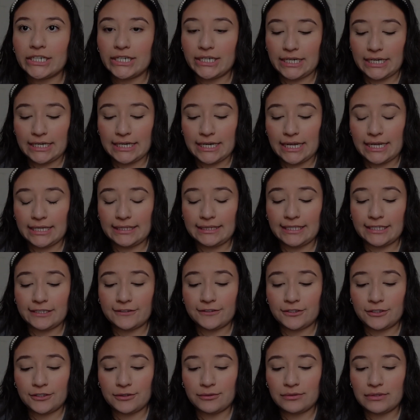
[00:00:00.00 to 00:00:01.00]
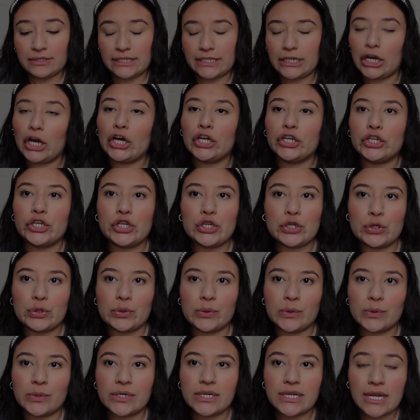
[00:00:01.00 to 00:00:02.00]
and I like to use like a
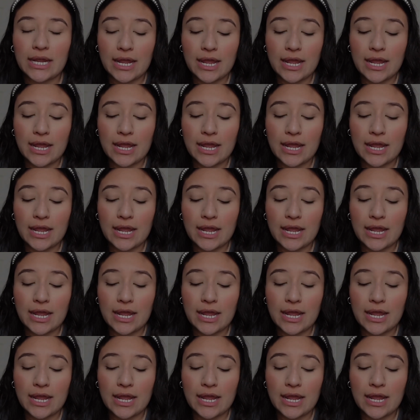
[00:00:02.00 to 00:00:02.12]
nude.